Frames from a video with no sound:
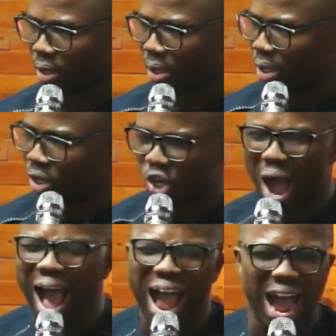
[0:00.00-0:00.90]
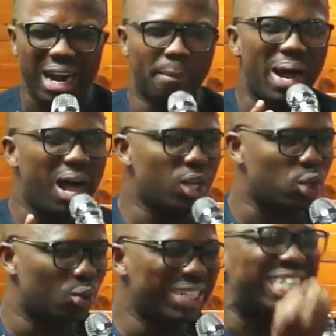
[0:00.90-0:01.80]
You admire you
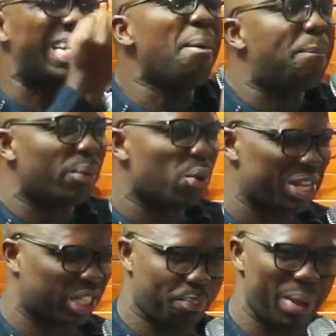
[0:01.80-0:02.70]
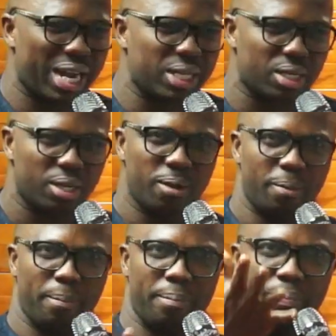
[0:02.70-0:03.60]
deep respect.
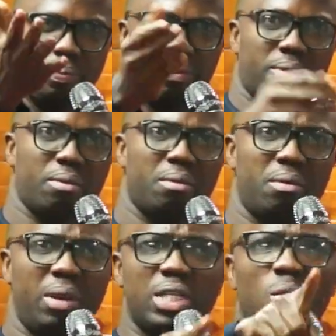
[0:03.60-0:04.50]
It's the only